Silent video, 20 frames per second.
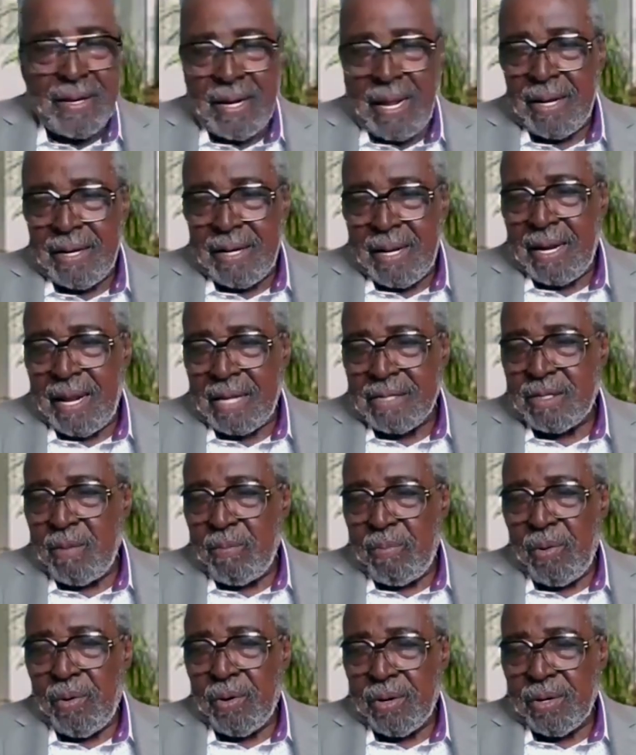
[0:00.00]
Now that's
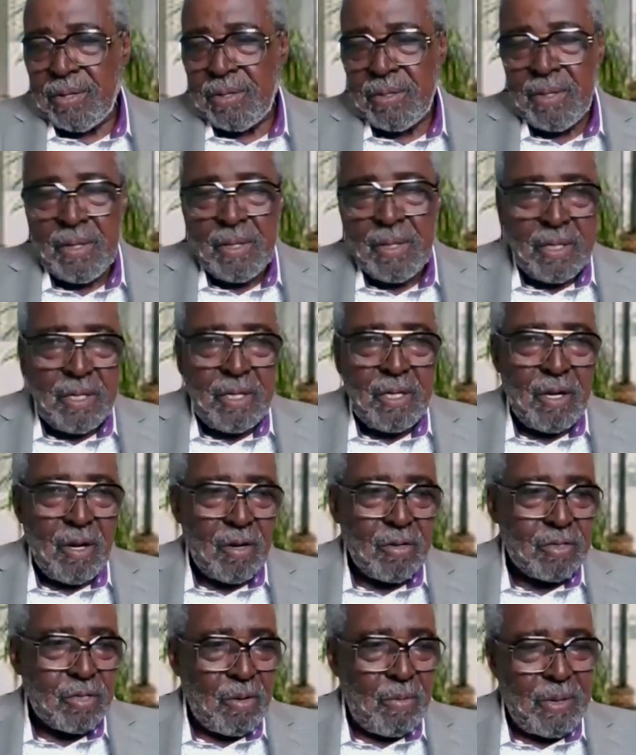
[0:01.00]
important. You
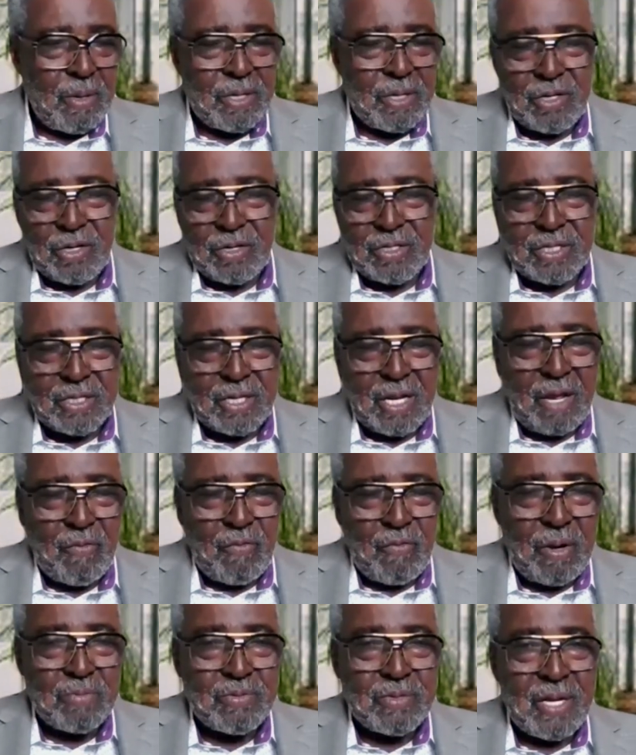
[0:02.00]
go so Middle Georgia
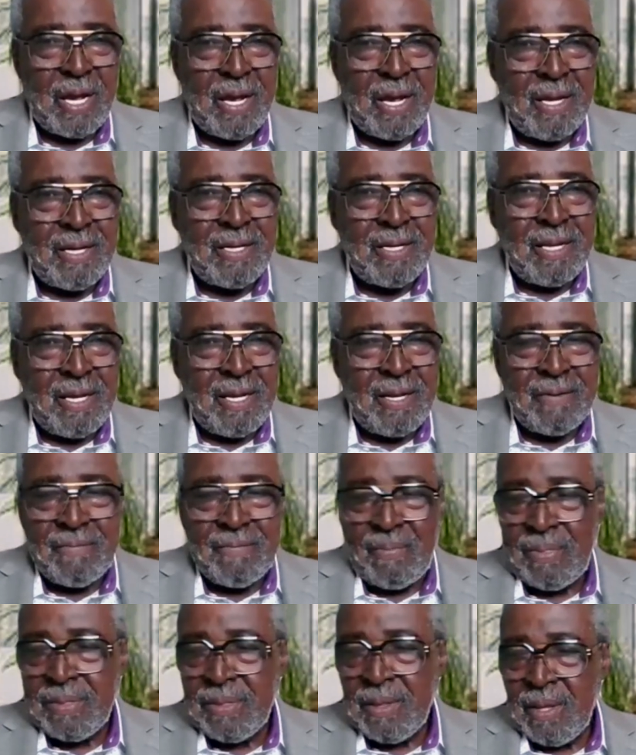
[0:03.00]
State website, and
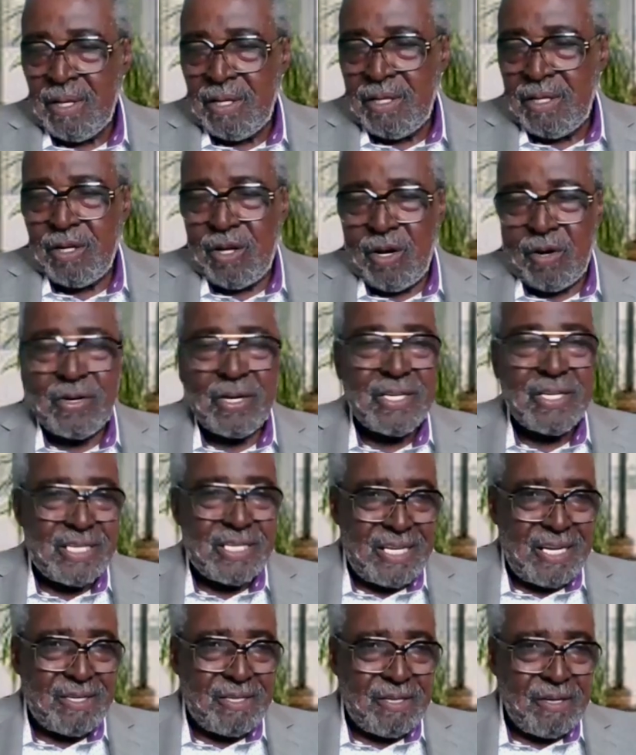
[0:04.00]
then you go to
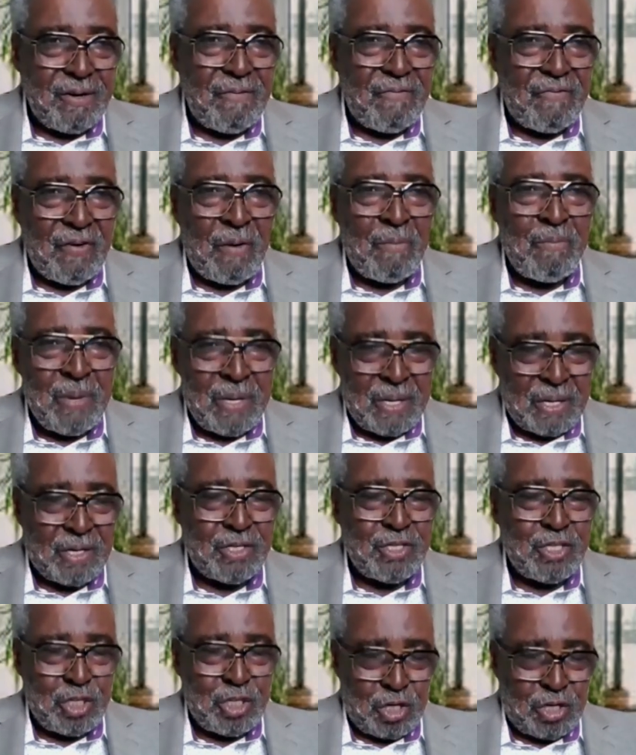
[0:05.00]
Center for
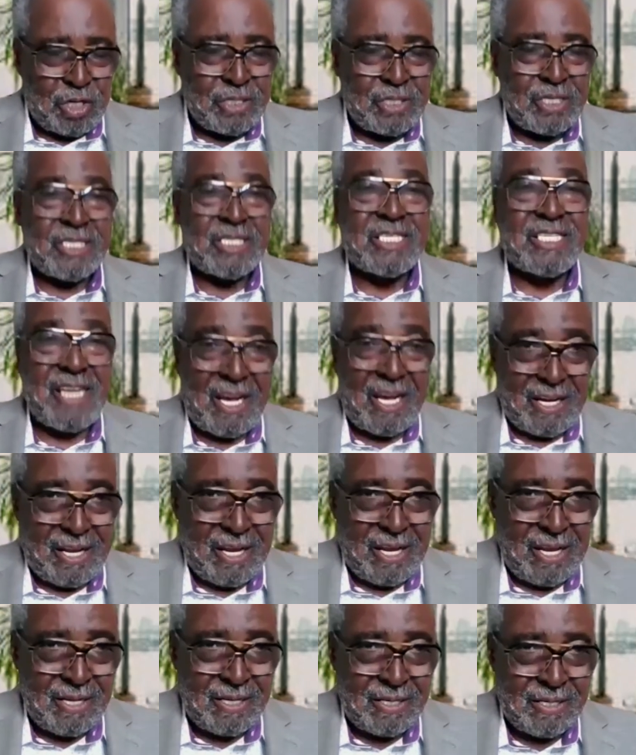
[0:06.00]
Middle Georgia
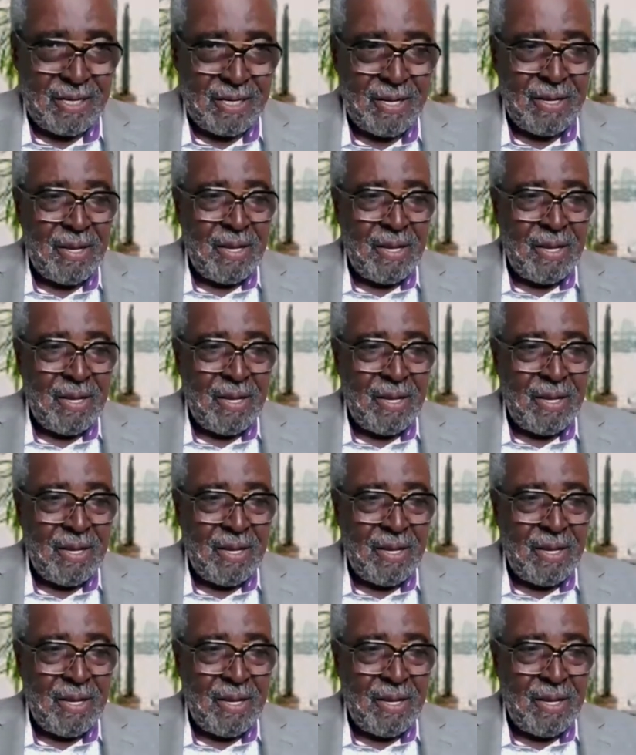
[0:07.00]
Studies,